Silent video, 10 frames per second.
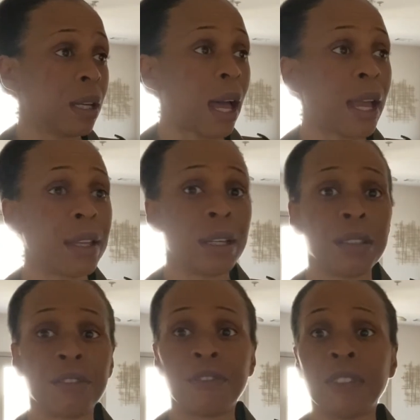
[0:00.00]

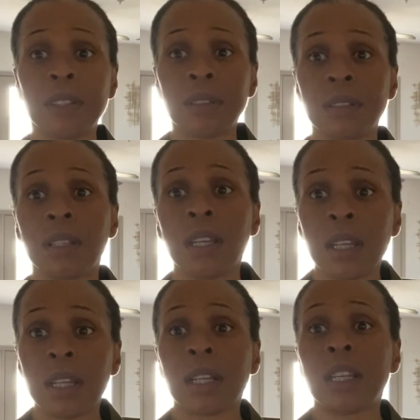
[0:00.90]
ion foot
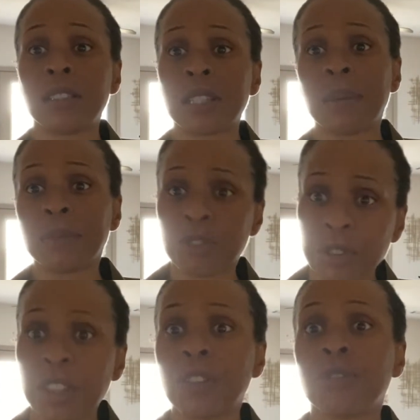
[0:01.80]
cleansing. I'm,
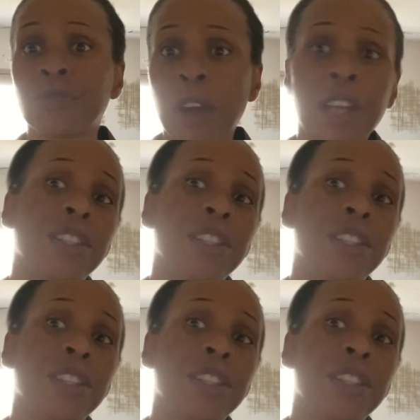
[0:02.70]
you know, trying to